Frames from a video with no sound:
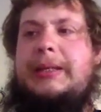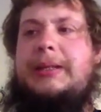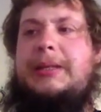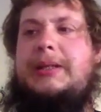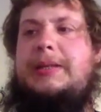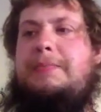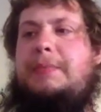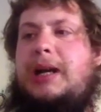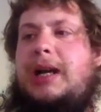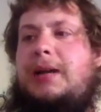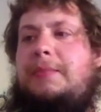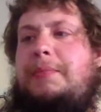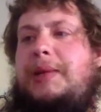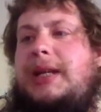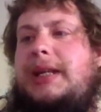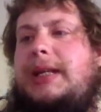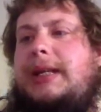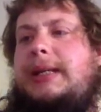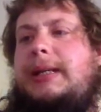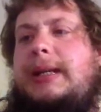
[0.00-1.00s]
just my
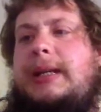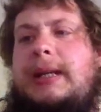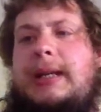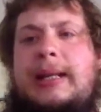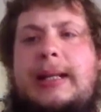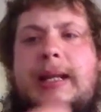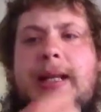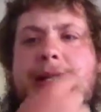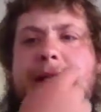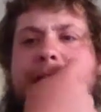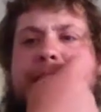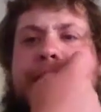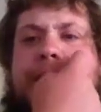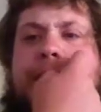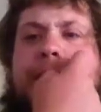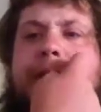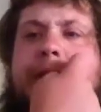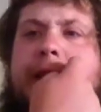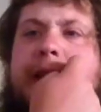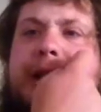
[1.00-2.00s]
opinion. Next thing
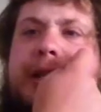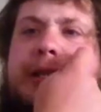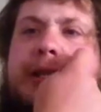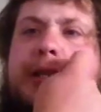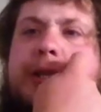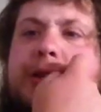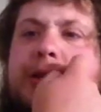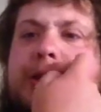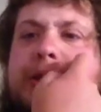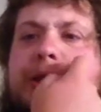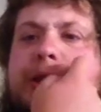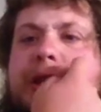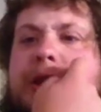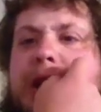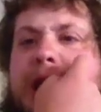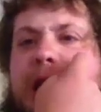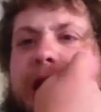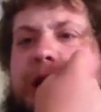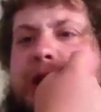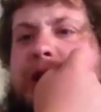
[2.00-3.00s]
on the list is a good
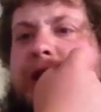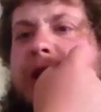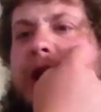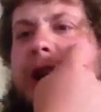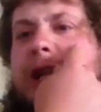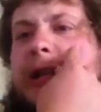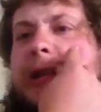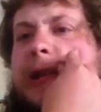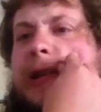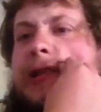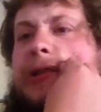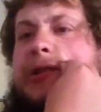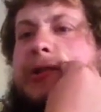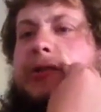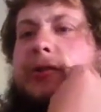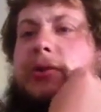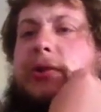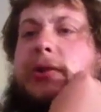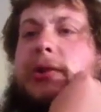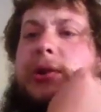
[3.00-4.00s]
solid shotgun,
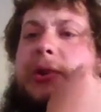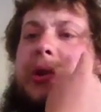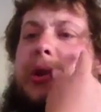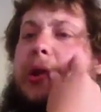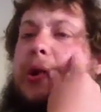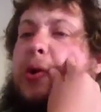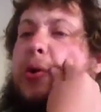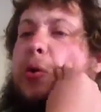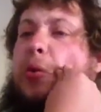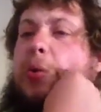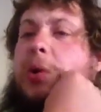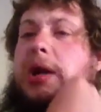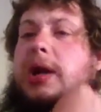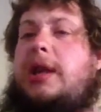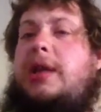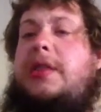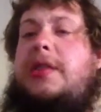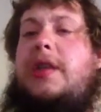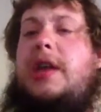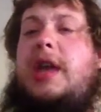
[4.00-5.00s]
so you can go
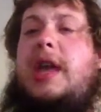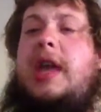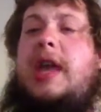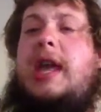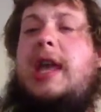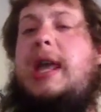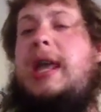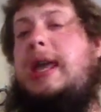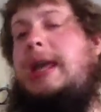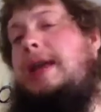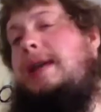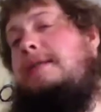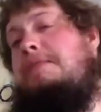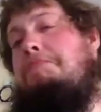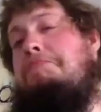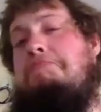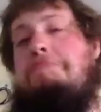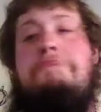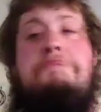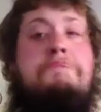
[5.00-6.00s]
with a
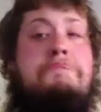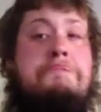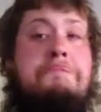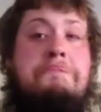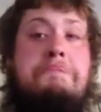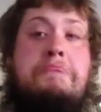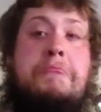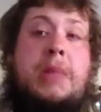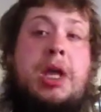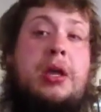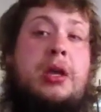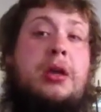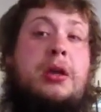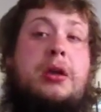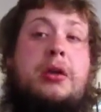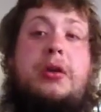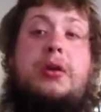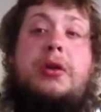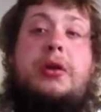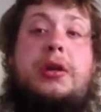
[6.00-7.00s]

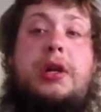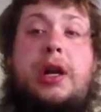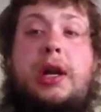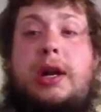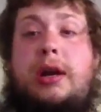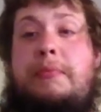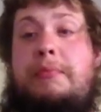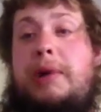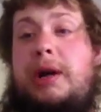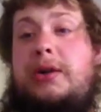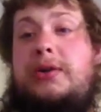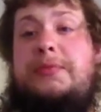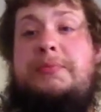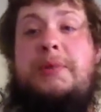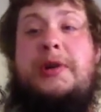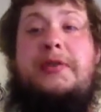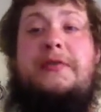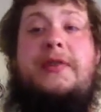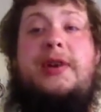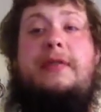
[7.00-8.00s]
good
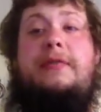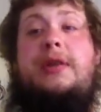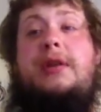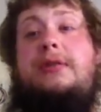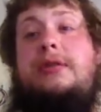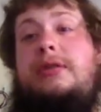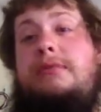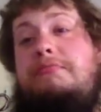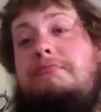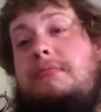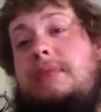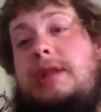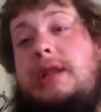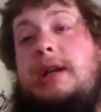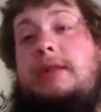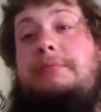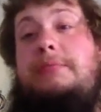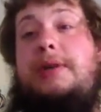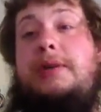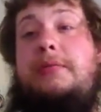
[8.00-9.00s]
Mossberg 500.
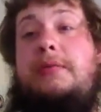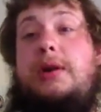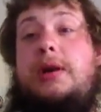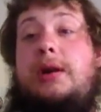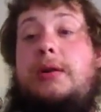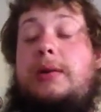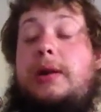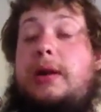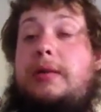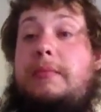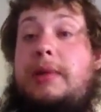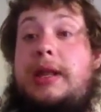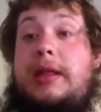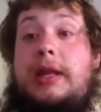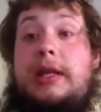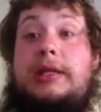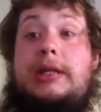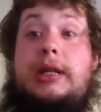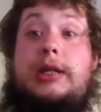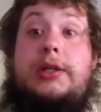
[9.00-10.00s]
That'd be what I recommend.
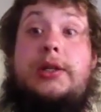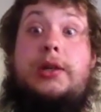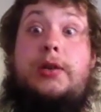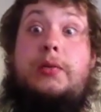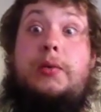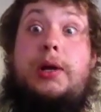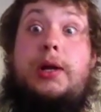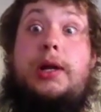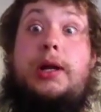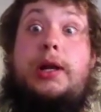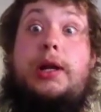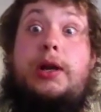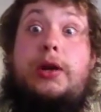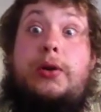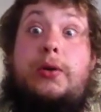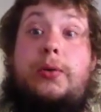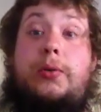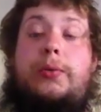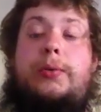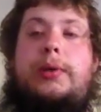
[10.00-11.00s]
That's actually what I
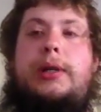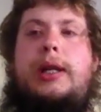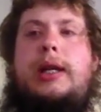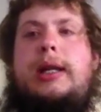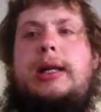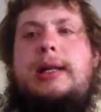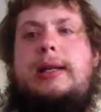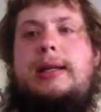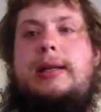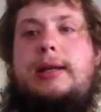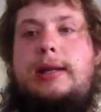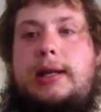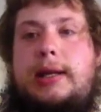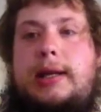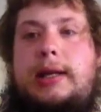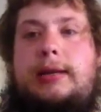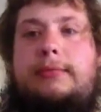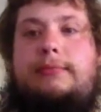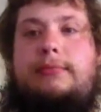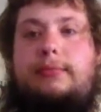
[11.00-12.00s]
own.
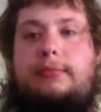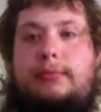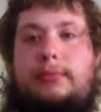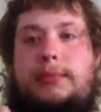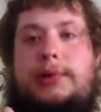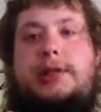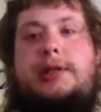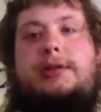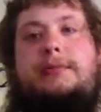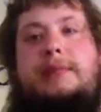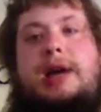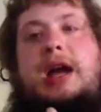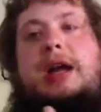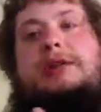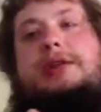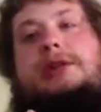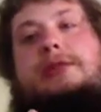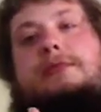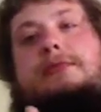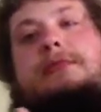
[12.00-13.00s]
Again, just
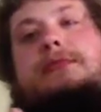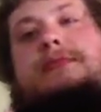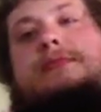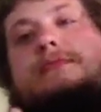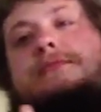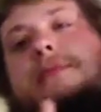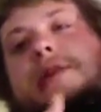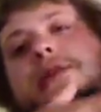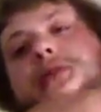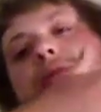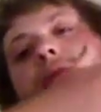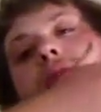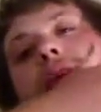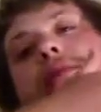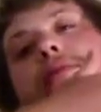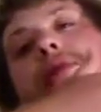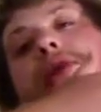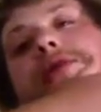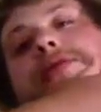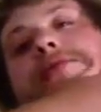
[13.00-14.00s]
imagine me holding
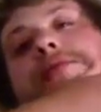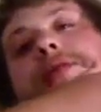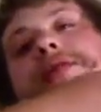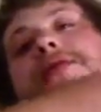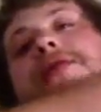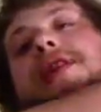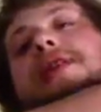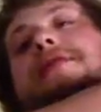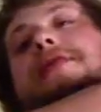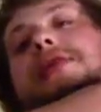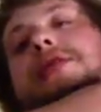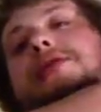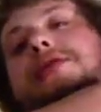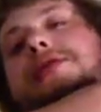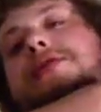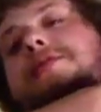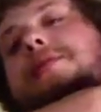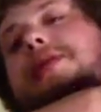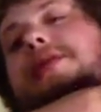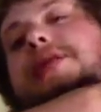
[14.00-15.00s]
a Mossberg
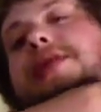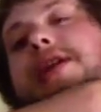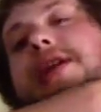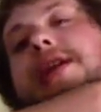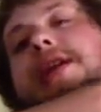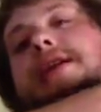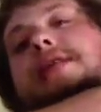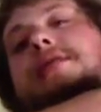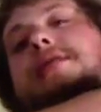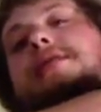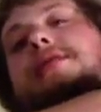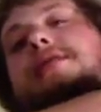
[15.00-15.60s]
500 with a